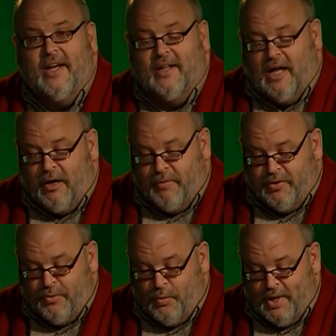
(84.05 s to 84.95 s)
along
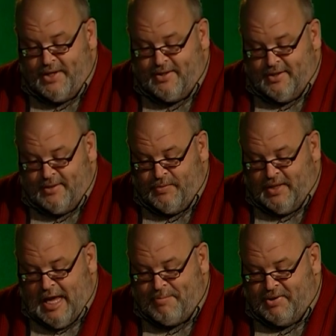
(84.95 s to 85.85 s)
with what will
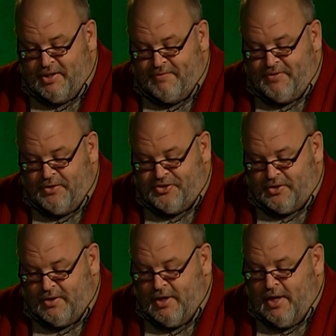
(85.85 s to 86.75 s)
happen in the
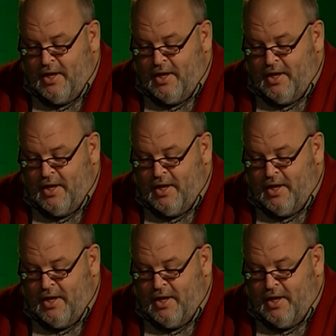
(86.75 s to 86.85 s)
future